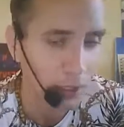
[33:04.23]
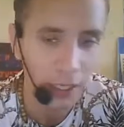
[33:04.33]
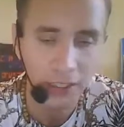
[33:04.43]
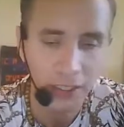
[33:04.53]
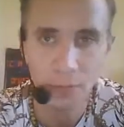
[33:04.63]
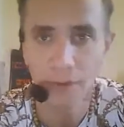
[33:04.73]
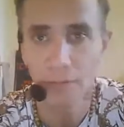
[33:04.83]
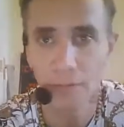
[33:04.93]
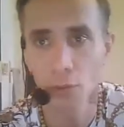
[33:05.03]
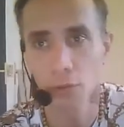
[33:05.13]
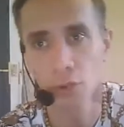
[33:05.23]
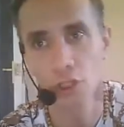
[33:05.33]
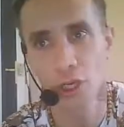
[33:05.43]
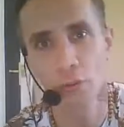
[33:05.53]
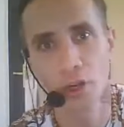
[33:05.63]
This could be a phenomenal
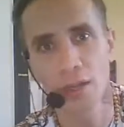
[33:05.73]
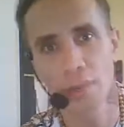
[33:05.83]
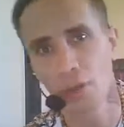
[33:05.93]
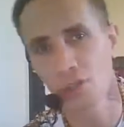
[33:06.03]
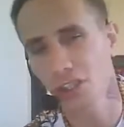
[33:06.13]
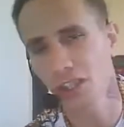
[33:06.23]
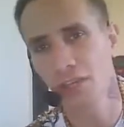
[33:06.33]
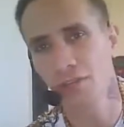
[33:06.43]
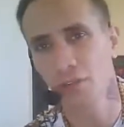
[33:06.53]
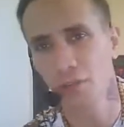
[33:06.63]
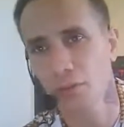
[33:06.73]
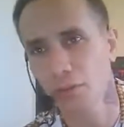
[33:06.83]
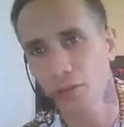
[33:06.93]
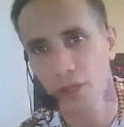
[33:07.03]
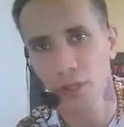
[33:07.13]
show, guys. I'm not just going to give you
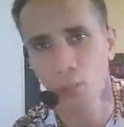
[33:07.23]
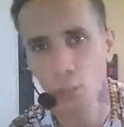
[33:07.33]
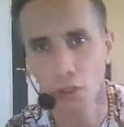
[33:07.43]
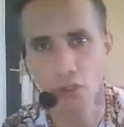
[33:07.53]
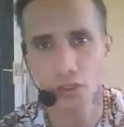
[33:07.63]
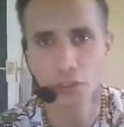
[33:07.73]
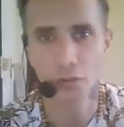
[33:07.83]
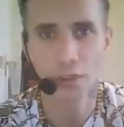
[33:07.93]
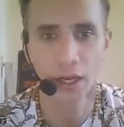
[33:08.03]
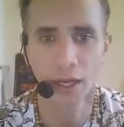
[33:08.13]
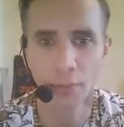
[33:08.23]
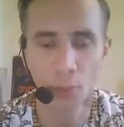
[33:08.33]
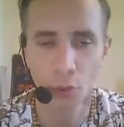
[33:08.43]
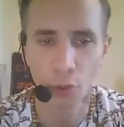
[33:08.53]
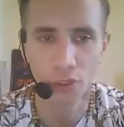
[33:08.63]
what to do and
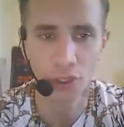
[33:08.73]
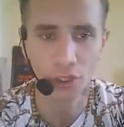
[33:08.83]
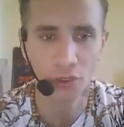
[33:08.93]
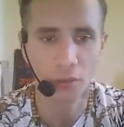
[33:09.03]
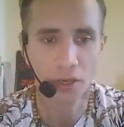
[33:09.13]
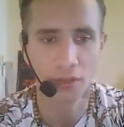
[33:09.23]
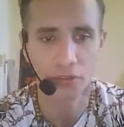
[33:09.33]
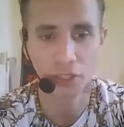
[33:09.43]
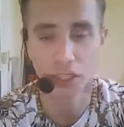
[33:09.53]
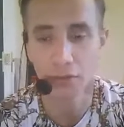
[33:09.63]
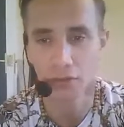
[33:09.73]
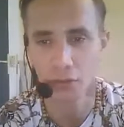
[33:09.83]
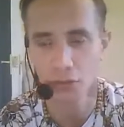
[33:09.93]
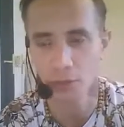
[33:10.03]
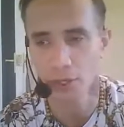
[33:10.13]
what not to do. I'm going to give
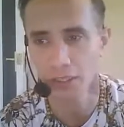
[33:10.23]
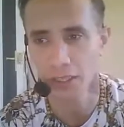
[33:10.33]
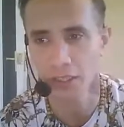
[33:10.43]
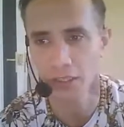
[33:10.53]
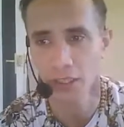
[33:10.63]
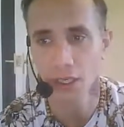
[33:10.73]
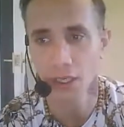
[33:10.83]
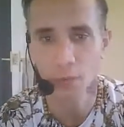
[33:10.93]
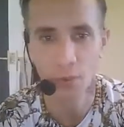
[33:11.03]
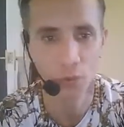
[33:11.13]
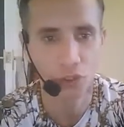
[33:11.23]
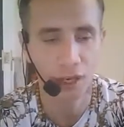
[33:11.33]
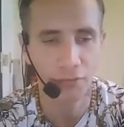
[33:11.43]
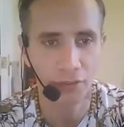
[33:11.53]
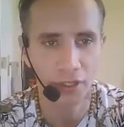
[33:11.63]
you some ideas. All
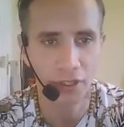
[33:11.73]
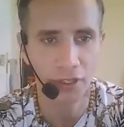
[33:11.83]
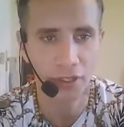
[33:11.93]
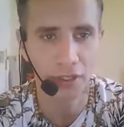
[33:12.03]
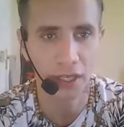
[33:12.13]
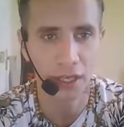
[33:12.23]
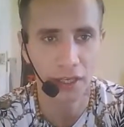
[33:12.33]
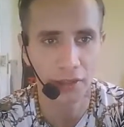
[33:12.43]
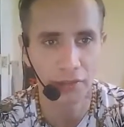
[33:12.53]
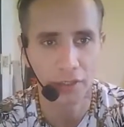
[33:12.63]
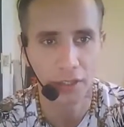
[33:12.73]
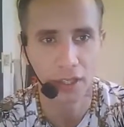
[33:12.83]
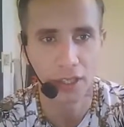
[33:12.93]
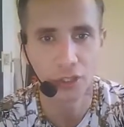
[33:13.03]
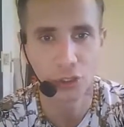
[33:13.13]
stuff in
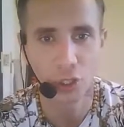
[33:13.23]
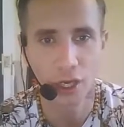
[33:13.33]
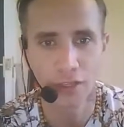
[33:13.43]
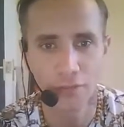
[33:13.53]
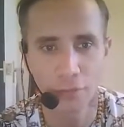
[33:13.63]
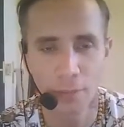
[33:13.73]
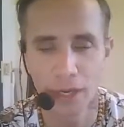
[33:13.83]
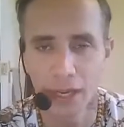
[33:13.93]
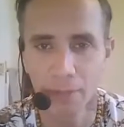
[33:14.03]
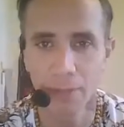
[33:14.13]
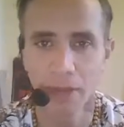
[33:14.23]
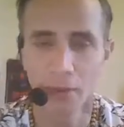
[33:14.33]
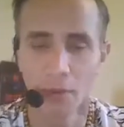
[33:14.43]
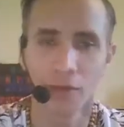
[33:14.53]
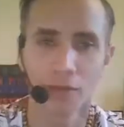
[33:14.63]
silence for the mental
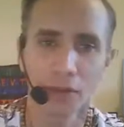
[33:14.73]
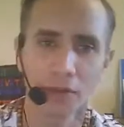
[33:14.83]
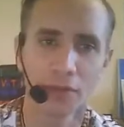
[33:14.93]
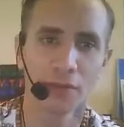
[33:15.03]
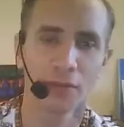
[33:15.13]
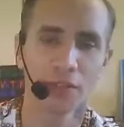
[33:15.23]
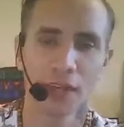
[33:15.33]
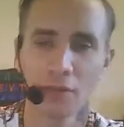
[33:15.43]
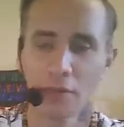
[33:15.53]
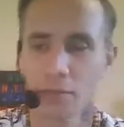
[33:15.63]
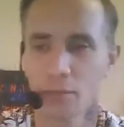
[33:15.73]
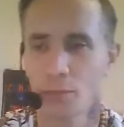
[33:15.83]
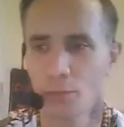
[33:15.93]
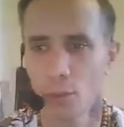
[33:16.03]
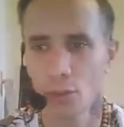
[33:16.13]
health. Giving you,
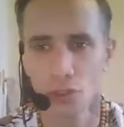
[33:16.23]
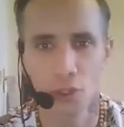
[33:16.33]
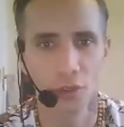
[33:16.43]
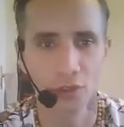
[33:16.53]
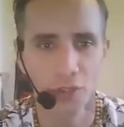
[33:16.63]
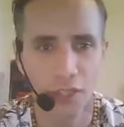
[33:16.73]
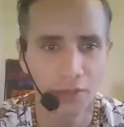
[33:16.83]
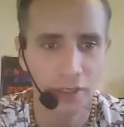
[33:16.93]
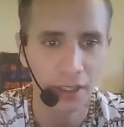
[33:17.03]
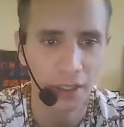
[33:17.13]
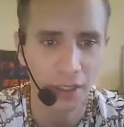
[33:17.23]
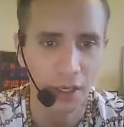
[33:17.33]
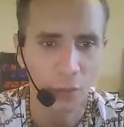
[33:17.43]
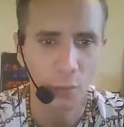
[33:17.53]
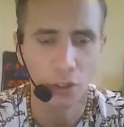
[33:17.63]
what's on TV, what's
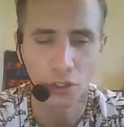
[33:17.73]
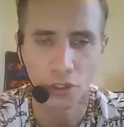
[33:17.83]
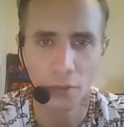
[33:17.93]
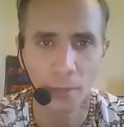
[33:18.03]
on the box.